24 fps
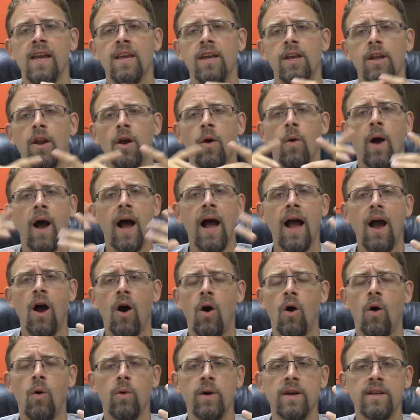You know, I
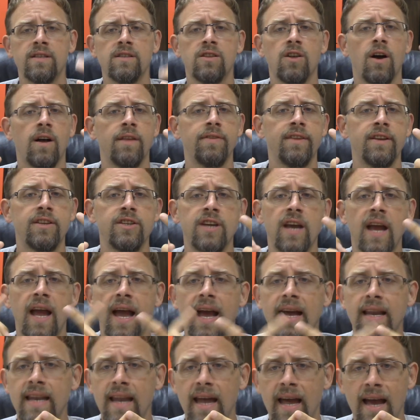always thought that you
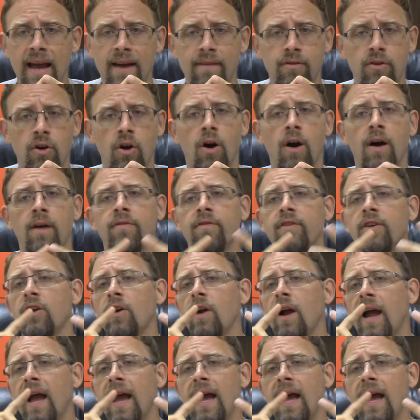had to have coffee or I